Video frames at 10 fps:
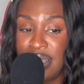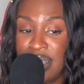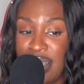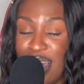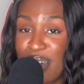
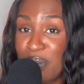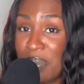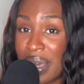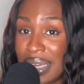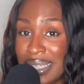help
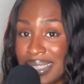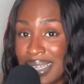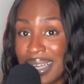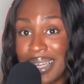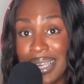us
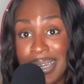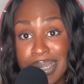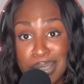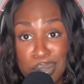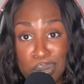lean
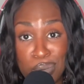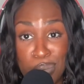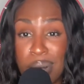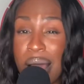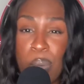into what
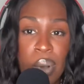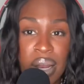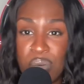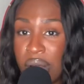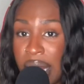I want to rant